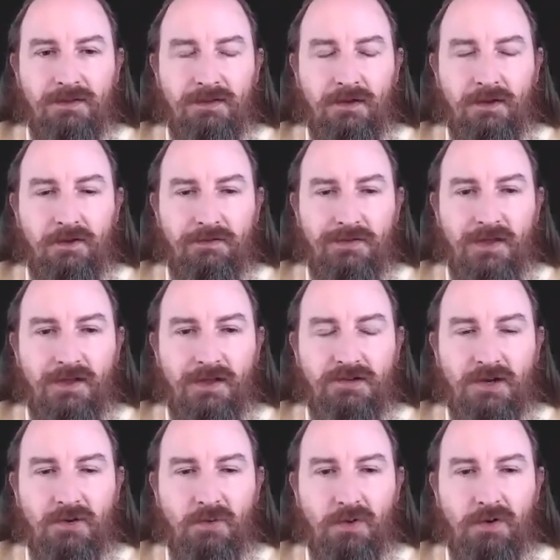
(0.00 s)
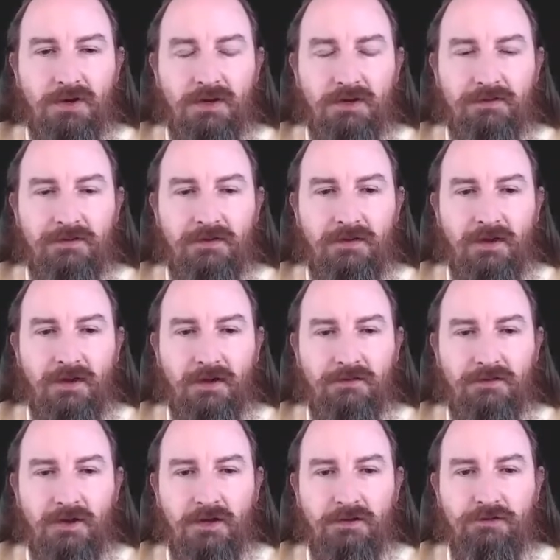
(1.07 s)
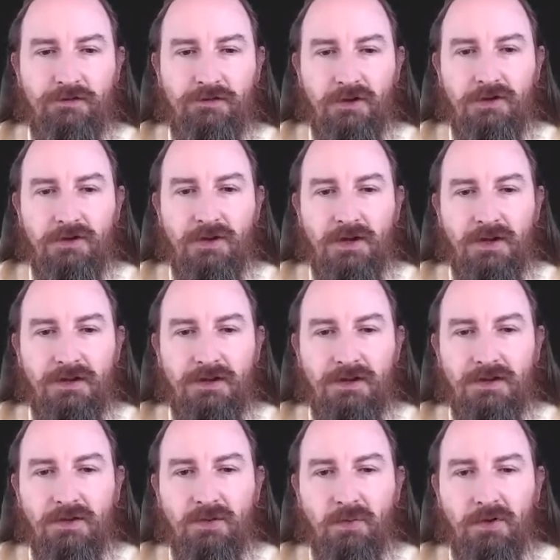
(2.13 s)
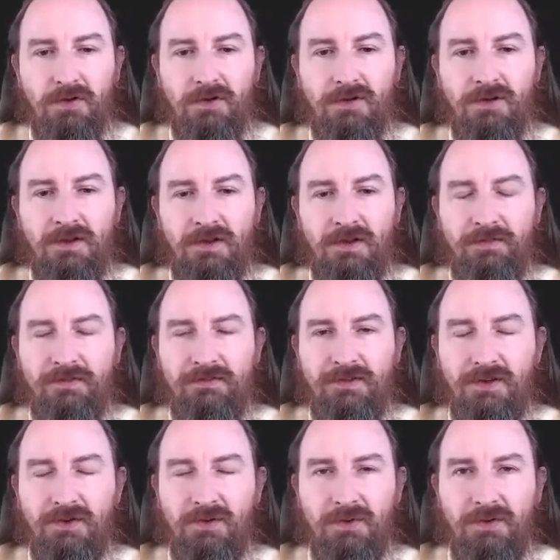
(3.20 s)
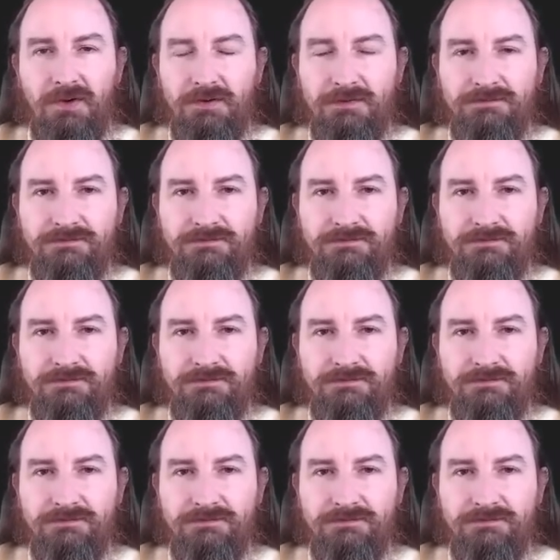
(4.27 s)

Now here's that jQuery syntax. .should equal the site URL.